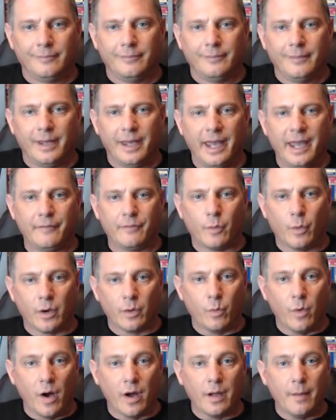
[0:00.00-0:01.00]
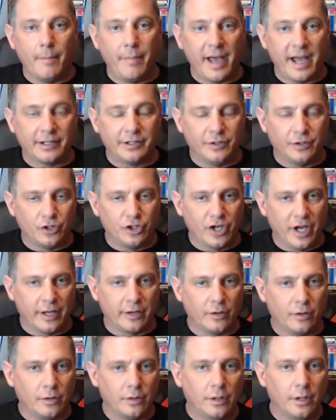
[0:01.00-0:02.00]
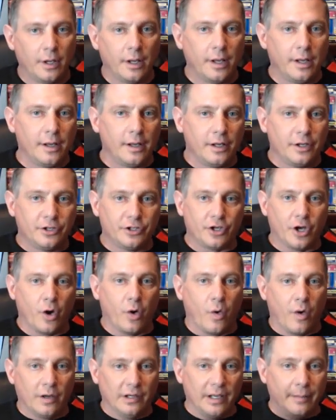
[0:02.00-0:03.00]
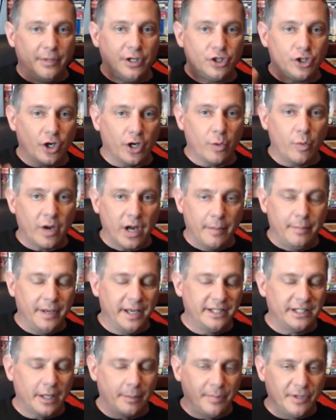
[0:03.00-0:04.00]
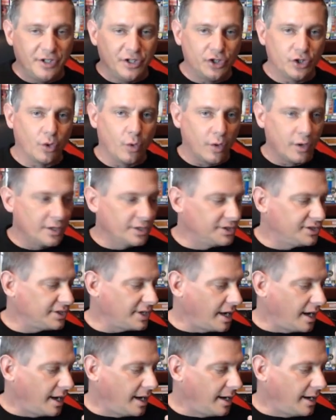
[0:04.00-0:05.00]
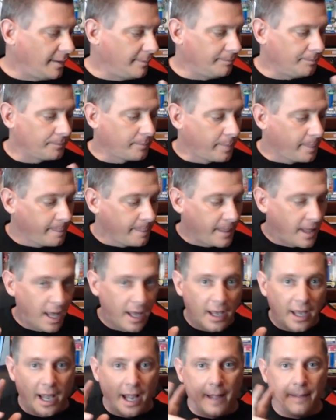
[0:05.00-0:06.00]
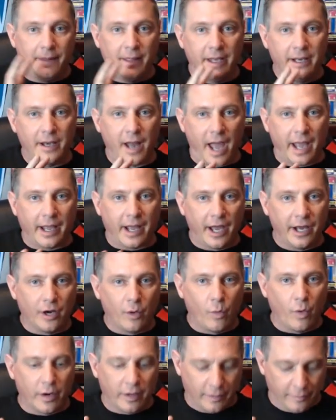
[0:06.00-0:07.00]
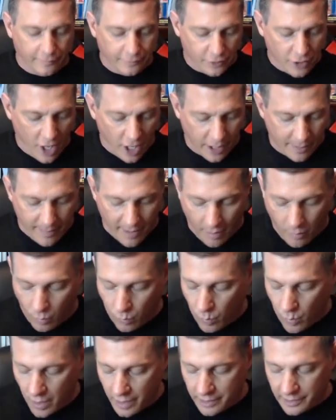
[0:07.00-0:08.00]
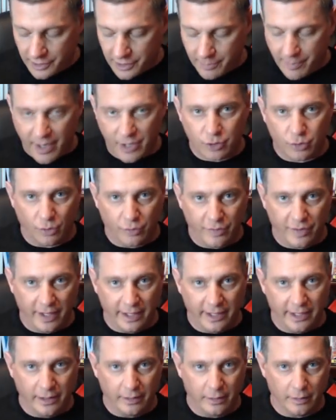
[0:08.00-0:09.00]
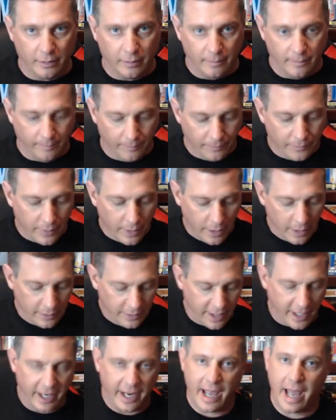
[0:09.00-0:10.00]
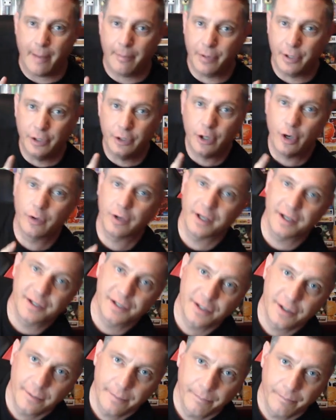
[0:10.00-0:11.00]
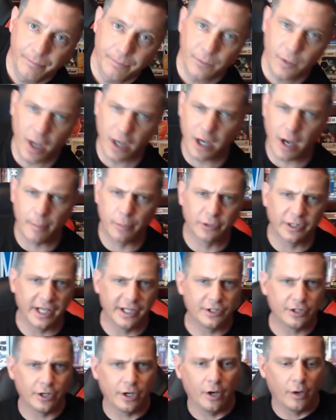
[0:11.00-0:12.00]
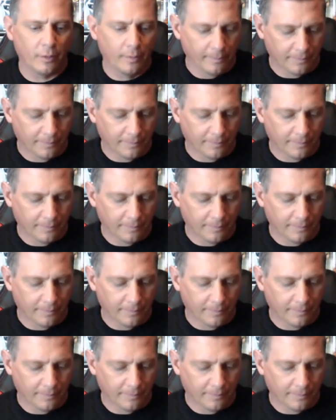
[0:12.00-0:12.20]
Hey everyone, welcome back to the channel. So let me show you what I picked up in stores, and then I kind of want to talk about one special thing here that I happened to notice a couple days ago.